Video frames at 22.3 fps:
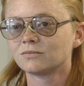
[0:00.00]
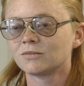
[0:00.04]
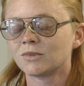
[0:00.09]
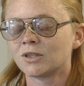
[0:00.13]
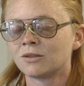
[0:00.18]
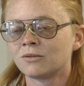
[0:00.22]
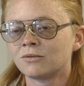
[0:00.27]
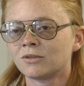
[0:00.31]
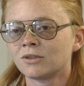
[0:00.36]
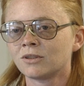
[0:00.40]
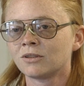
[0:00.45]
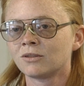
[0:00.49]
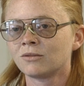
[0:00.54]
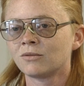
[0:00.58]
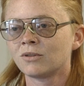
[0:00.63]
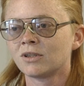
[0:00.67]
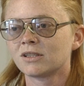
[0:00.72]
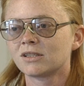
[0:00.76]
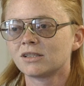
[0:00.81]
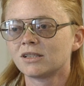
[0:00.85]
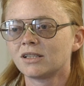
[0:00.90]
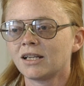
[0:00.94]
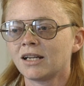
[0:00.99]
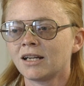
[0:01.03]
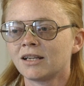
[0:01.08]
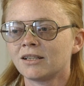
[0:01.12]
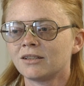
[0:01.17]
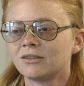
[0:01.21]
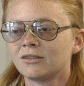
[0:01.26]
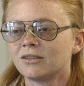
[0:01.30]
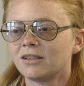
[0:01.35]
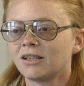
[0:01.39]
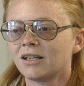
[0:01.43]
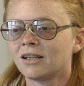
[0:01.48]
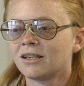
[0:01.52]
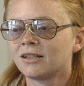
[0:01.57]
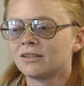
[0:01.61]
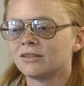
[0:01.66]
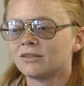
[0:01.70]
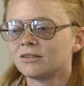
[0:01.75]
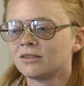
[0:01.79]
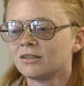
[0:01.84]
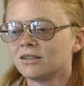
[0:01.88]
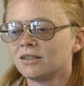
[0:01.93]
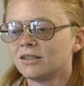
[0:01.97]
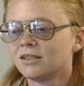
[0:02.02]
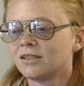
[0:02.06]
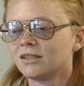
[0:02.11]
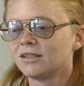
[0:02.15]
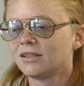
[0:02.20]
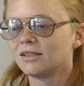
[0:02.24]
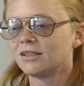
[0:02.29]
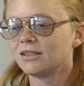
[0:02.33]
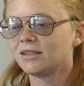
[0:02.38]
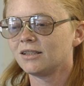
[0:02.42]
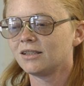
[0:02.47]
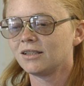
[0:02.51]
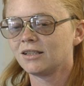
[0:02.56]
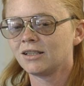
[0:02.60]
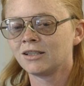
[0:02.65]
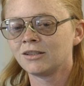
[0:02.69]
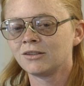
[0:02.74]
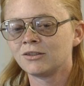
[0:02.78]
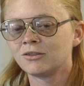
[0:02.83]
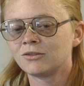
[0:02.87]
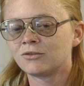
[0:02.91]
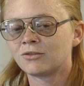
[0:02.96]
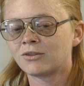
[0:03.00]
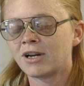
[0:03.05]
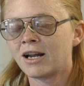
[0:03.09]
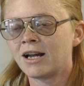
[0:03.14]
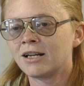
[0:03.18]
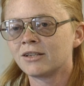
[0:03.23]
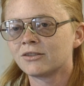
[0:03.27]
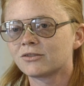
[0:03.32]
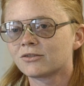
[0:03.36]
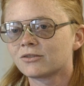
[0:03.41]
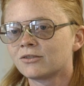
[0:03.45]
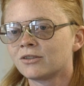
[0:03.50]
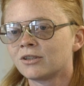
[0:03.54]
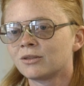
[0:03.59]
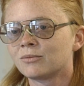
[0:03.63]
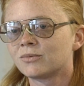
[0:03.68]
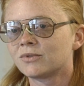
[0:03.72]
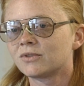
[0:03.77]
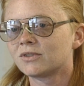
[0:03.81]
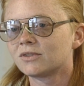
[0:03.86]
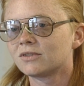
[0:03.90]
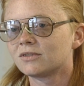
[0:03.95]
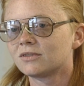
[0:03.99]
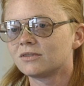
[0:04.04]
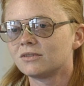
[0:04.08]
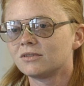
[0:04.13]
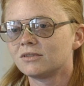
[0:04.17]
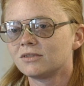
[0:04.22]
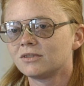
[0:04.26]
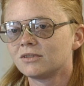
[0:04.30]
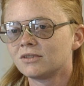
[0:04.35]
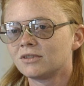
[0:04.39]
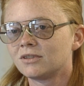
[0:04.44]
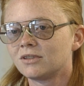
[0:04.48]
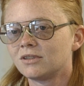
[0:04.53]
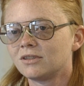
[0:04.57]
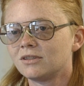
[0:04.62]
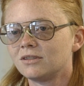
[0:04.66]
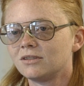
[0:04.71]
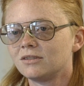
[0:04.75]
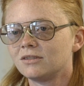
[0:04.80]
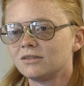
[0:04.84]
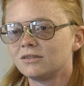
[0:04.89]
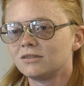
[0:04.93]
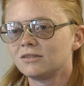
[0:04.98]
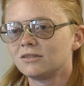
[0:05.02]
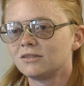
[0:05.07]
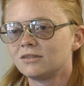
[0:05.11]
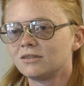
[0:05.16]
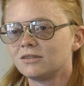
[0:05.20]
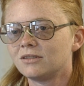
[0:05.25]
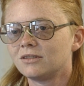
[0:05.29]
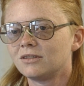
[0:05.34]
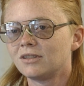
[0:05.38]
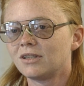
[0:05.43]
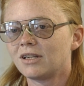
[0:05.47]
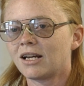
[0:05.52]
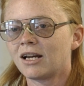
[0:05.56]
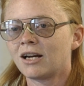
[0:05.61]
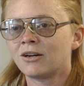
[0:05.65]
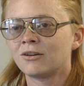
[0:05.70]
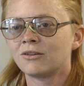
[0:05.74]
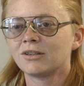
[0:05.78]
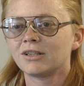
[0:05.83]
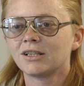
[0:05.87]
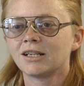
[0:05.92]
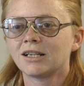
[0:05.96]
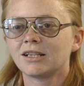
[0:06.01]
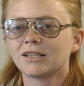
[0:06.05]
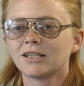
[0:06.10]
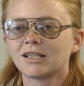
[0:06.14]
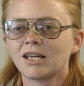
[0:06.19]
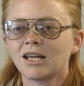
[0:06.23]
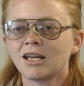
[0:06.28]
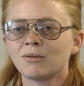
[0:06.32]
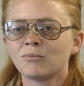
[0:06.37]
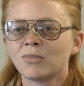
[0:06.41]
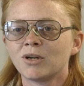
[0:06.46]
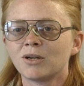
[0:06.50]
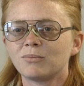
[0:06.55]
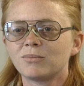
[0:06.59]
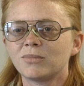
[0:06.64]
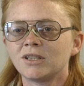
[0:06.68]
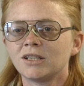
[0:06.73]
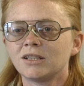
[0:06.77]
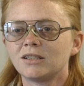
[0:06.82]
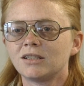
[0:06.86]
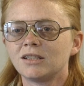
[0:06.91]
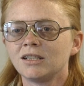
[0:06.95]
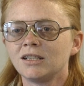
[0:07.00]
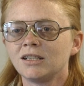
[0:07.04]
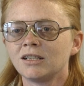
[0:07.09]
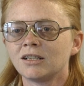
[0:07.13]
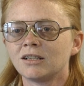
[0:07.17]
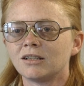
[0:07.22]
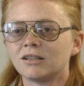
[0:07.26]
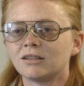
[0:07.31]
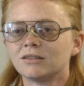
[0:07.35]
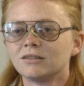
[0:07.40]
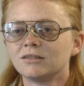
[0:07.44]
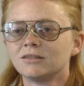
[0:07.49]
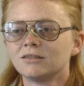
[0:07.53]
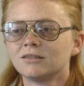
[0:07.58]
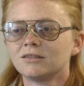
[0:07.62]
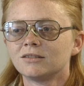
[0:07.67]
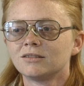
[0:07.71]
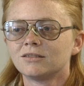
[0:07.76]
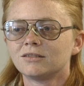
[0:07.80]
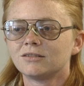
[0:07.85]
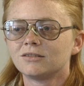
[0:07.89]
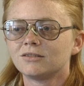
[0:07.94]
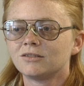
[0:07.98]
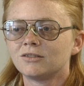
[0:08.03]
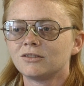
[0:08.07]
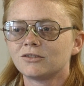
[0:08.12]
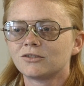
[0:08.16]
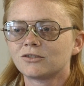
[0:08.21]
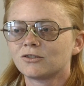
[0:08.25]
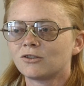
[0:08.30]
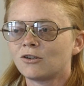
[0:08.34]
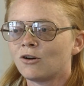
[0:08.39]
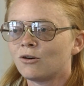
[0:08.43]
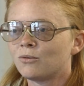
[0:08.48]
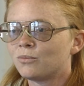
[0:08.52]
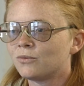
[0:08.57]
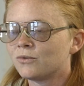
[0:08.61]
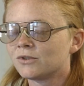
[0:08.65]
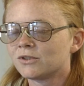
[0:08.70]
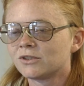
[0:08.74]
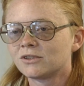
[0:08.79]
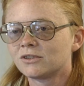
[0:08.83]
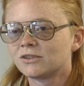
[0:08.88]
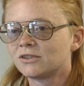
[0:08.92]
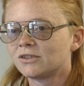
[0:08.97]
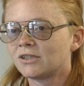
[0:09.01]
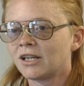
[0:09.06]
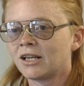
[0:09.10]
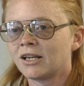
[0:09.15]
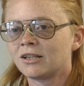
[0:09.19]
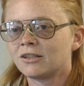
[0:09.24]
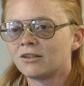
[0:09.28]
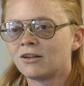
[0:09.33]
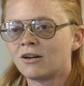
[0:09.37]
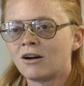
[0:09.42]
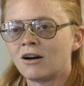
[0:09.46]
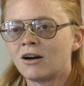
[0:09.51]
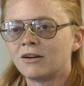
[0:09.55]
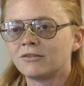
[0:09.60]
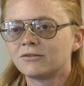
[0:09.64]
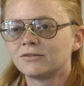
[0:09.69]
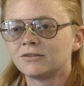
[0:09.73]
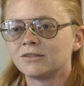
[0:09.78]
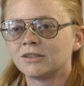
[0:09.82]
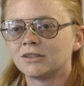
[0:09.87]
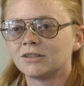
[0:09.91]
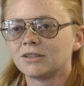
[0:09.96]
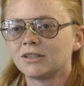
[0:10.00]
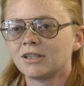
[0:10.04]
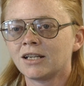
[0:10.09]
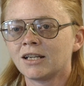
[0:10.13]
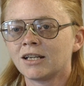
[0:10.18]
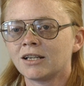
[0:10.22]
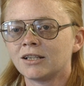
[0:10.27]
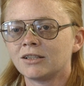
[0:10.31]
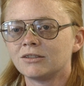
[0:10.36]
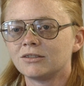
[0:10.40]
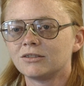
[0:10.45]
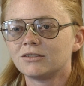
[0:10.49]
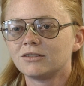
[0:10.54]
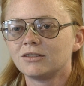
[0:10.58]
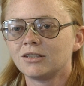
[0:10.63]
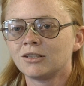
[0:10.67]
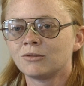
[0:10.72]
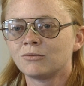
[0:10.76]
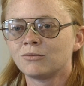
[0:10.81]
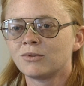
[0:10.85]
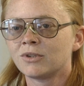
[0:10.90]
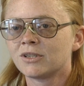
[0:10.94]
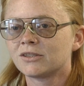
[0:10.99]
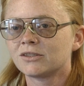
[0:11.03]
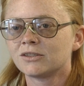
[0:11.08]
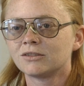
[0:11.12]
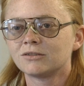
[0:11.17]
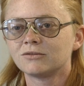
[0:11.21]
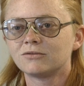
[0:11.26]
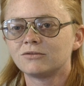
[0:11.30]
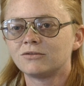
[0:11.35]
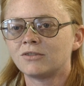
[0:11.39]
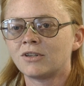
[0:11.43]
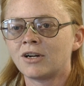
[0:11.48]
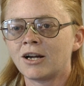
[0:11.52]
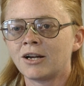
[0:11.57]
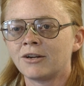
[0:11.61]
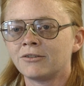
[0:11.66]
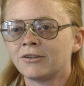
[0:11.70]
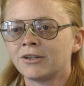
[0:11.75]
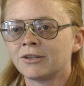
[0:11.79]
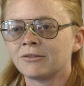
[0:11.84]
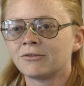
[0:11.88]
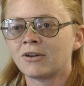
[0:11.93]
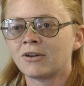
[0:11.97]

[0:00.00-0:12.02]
I really wasn't. And, and in the transcripts, how it came up that the uh, the scope was set off and, and it wasn't firing